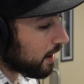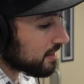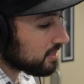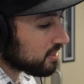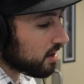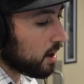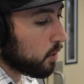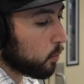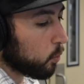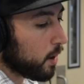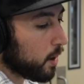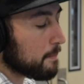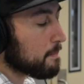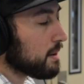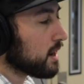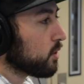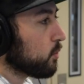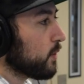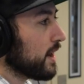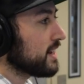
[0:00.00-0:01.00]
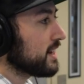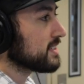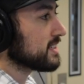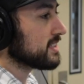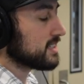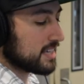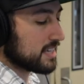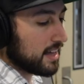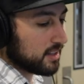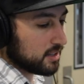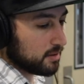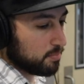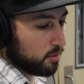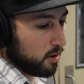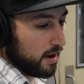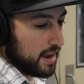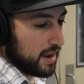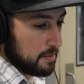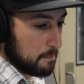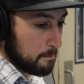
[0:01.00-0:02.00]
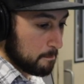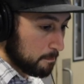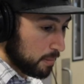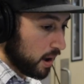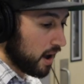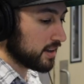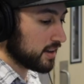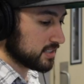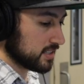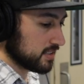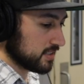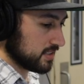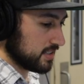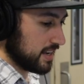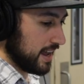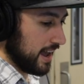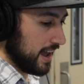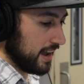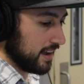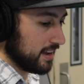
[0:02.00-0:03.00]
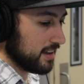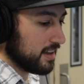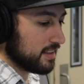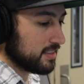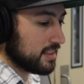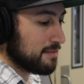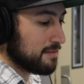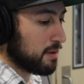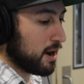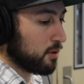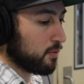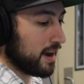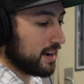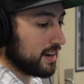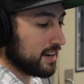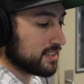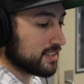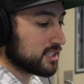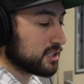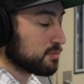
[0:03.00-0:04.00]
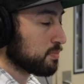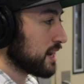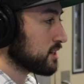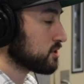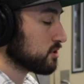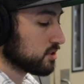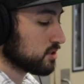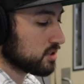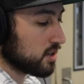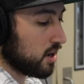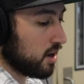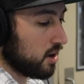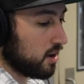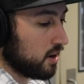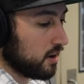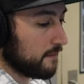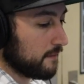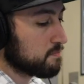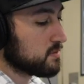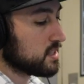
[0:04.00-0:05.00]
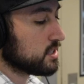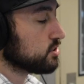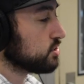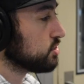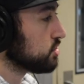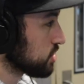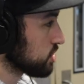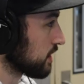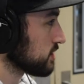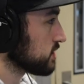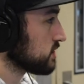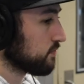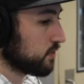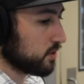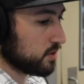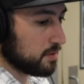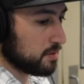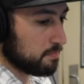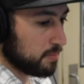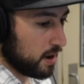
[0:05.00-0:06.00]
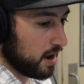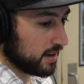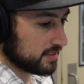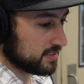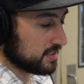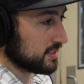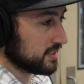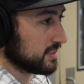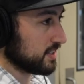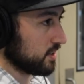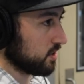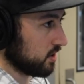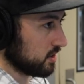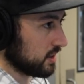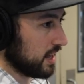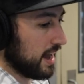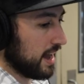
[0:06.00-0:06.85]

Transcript: Well, I thought, what better way to celebrate Bosses Day than by writing a special song just for the bosses in our